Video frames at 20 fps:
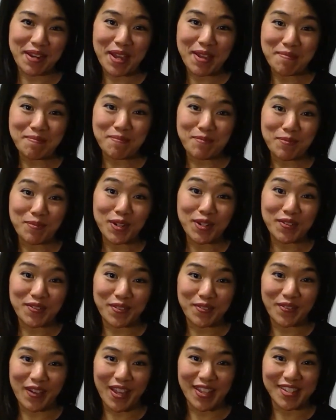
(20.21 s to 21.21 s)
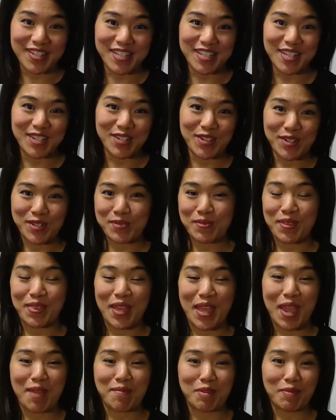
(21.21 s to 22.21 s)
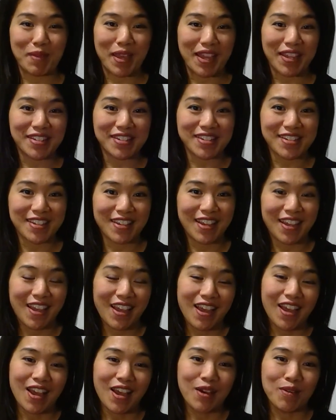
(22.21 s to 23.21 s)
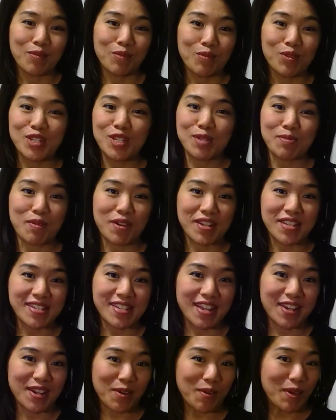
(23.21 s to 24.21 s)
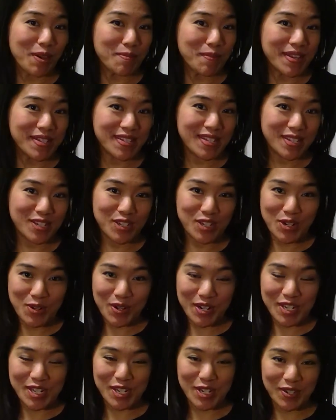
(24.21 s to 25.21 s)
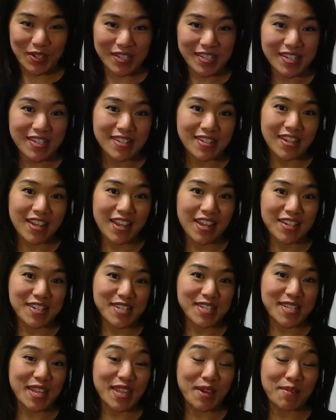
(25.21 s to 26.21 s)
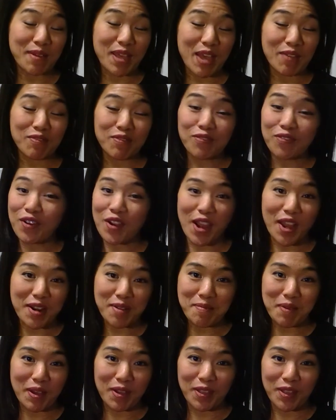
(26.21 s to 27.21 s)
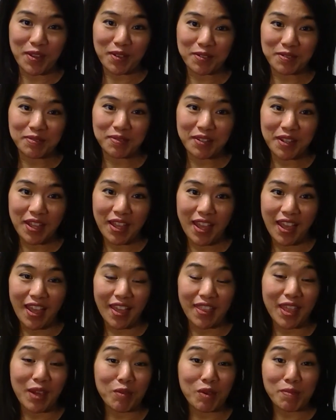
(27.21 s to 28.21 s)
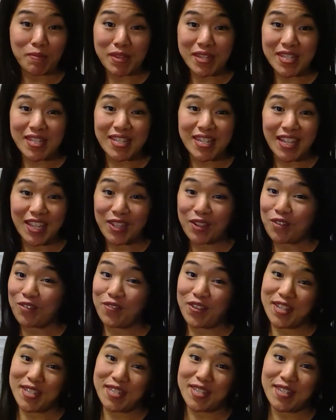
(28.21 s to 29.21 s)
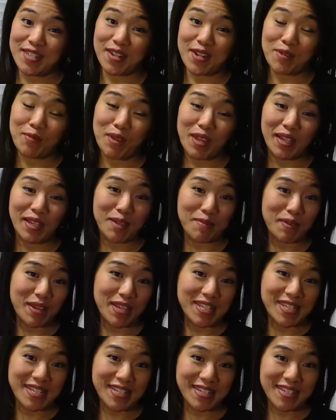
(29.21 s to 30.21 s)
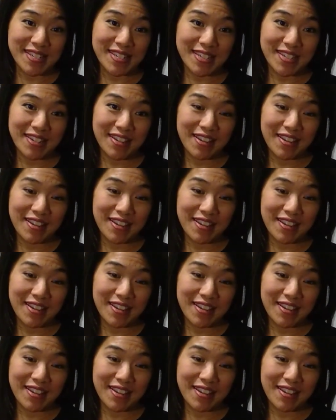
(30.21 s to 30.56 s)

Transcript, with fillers: I'm one of the violin teachers with the Hammer Band. We just want to send a quick message to our students to say that we haven't forgotten about you and that we miss seeing your faces on a weekly basis.